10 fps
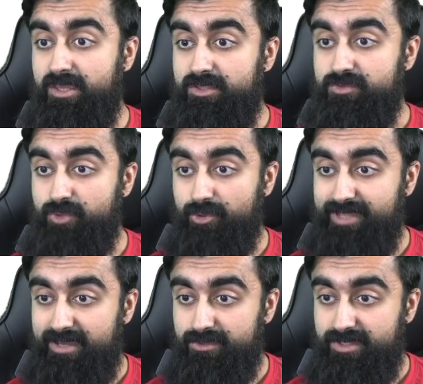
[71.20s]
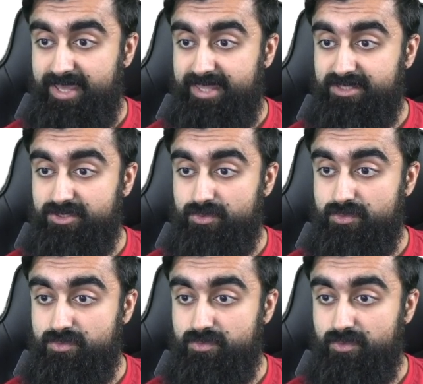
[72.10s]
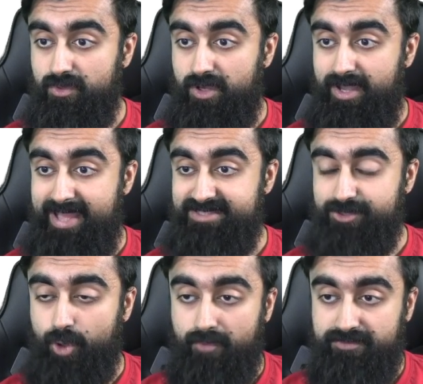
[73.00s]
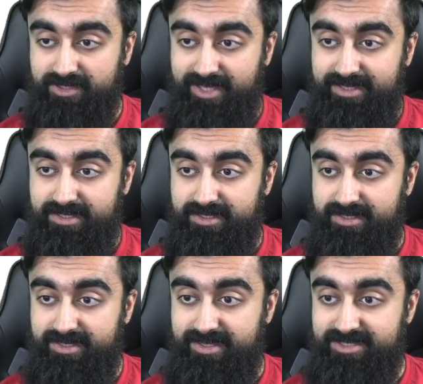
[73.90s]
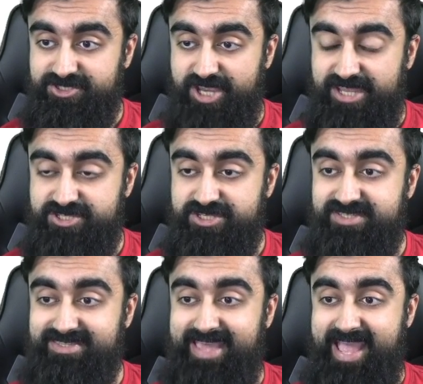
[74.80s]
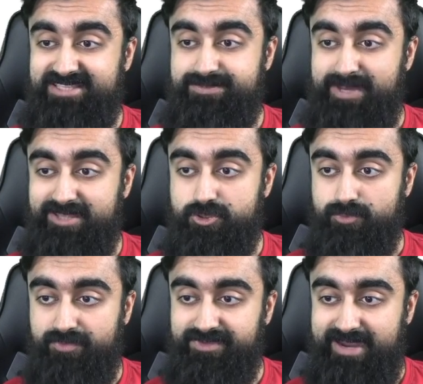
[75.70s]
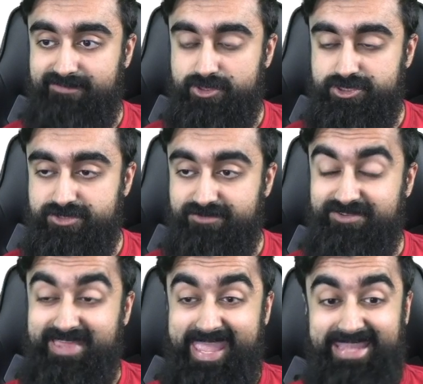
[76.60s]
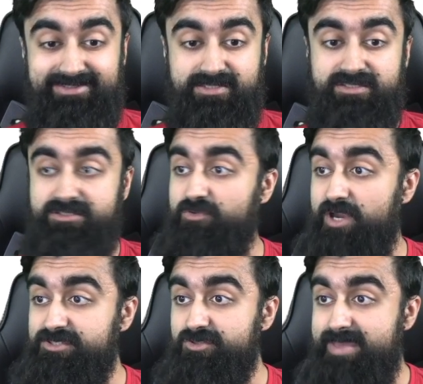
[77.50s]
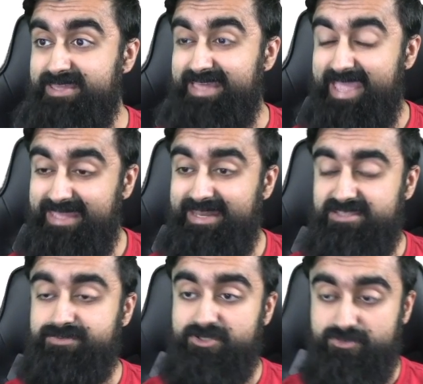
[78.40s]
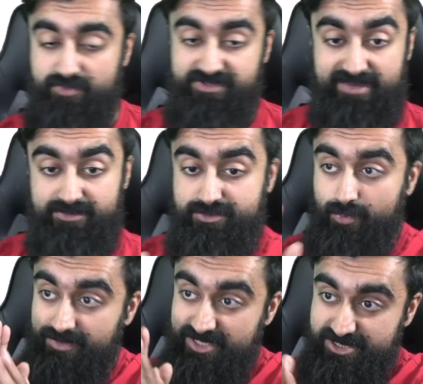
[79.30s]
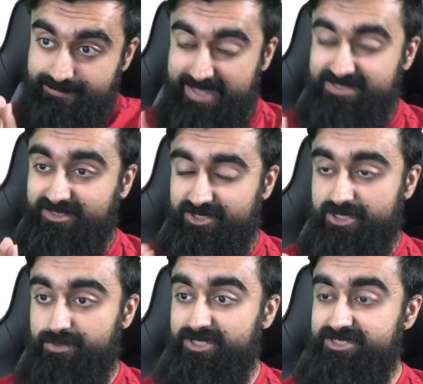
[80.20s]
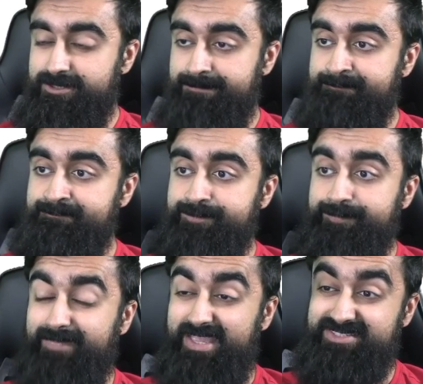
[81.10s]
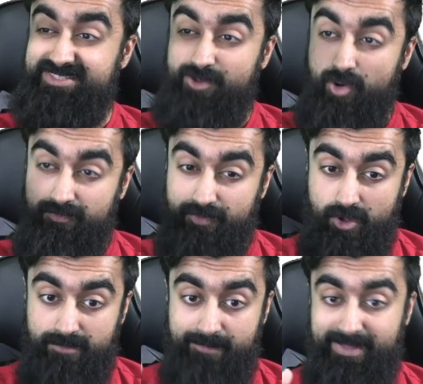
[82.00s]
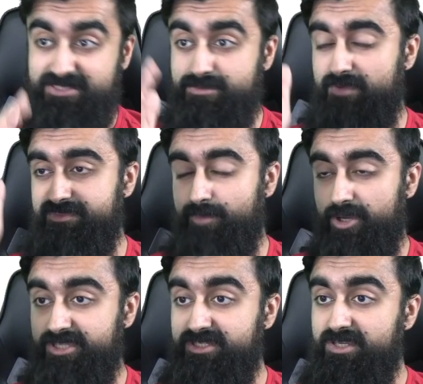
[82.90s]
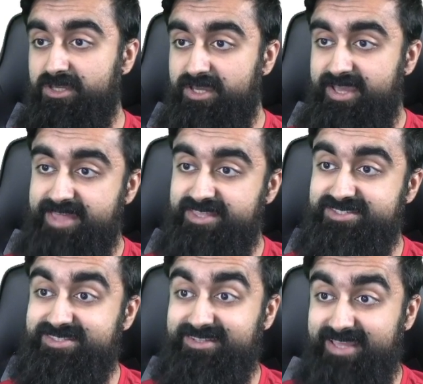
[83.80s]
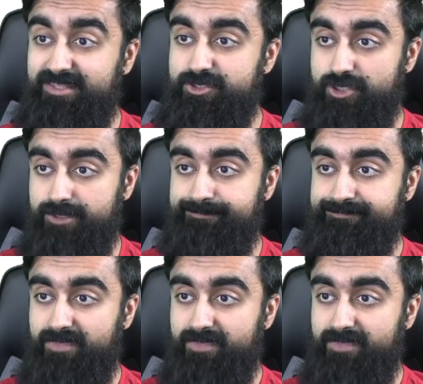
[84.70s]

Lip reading: You go down and you, as an overlay, change it to the exponential moving average for the 8, right? So make the 8 exponential moving average. What this is basically showing us is the overall momentum of the market, and this is the daily chart.